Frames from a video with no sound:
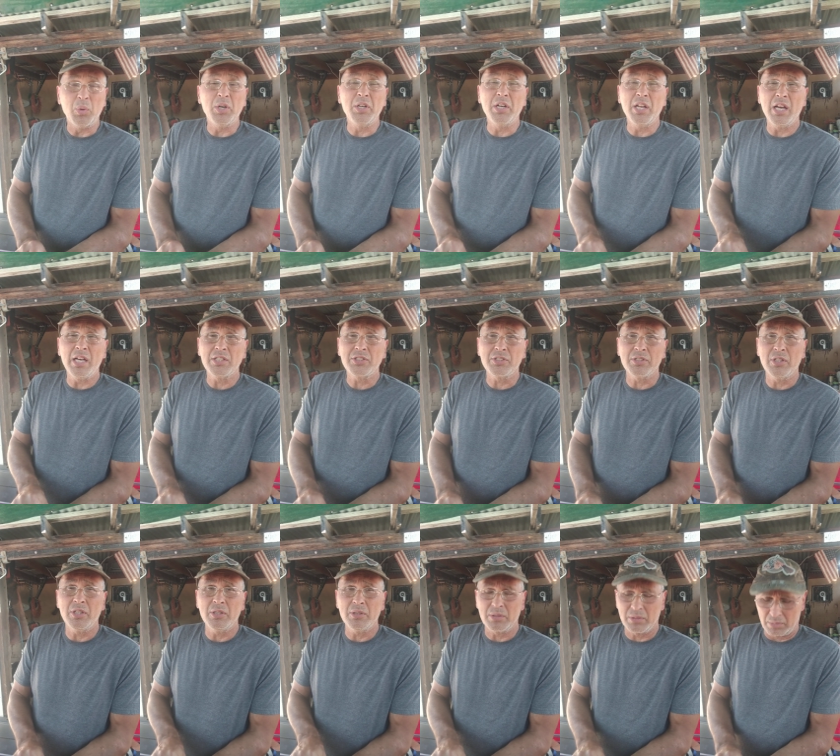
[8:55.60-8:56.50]
one last
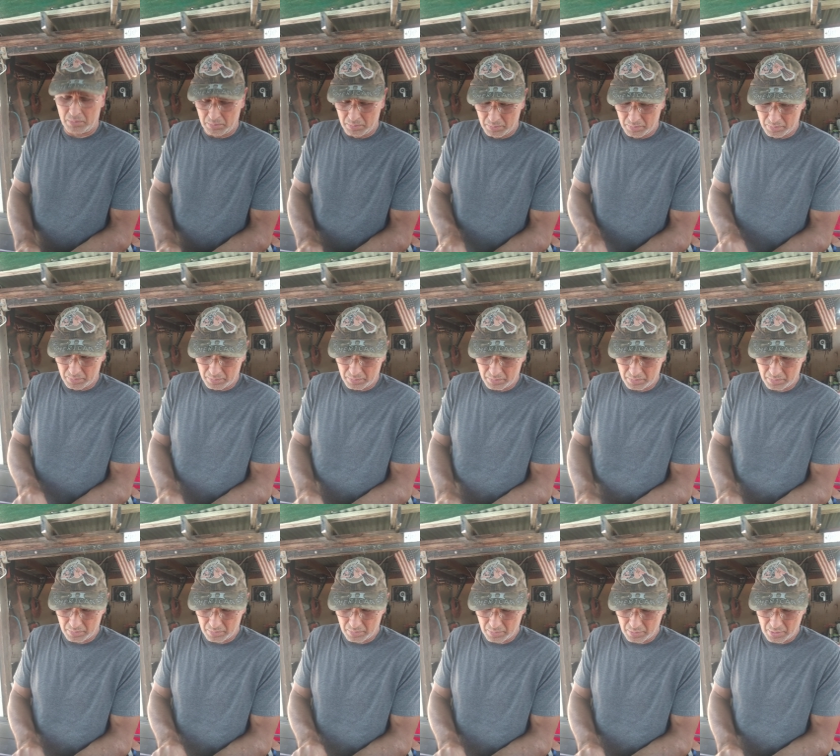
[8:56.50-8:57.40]
note,
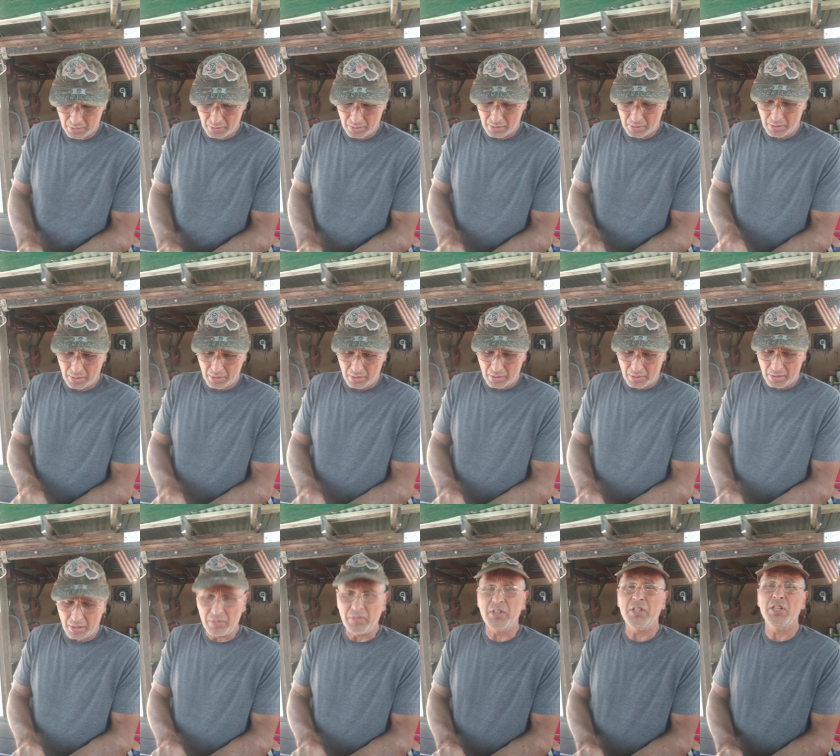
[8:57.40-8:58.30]

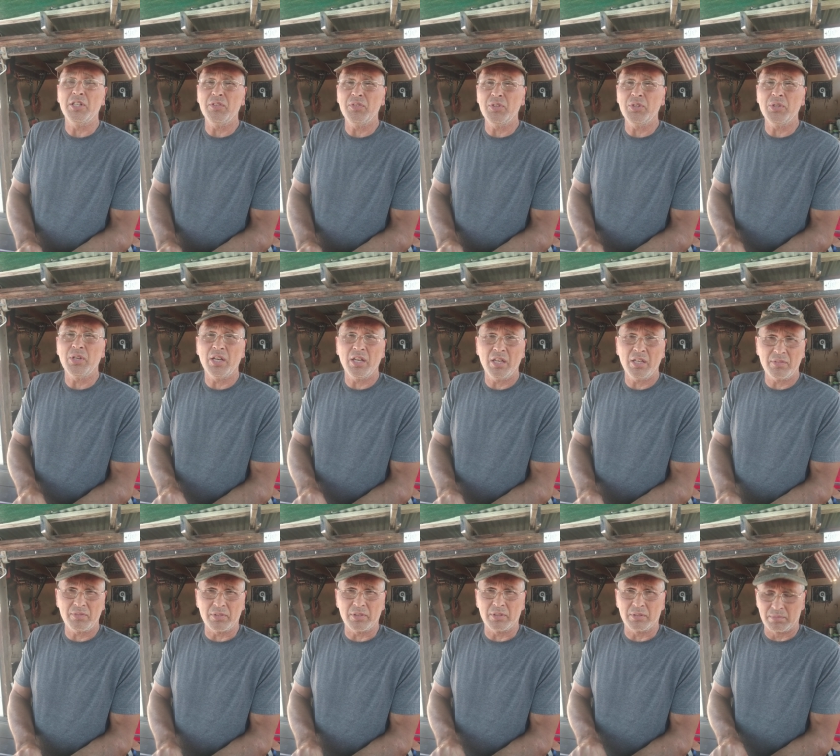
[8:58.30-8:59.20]
if any of you
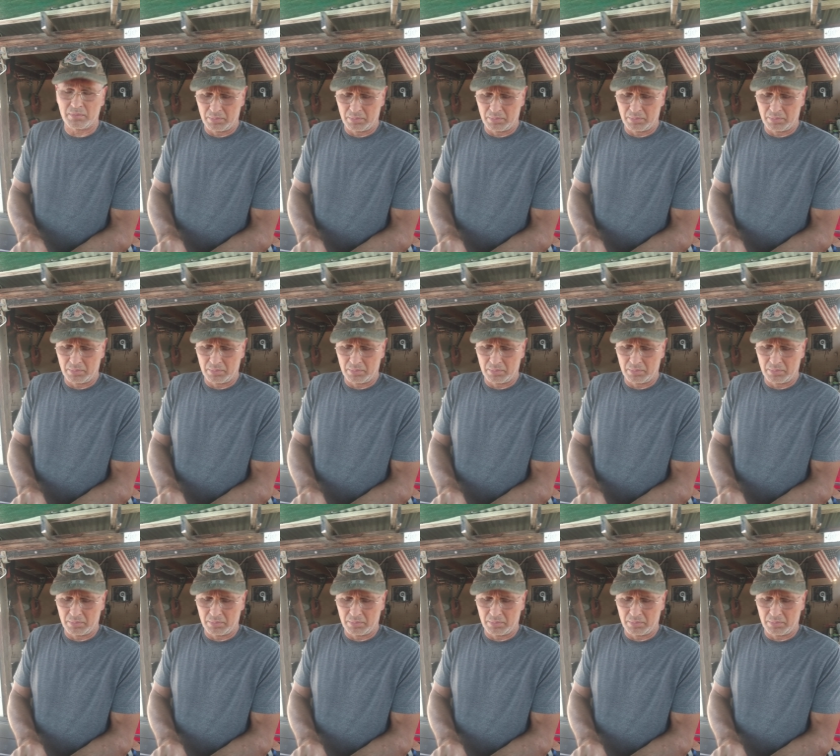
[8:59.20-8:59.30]
ever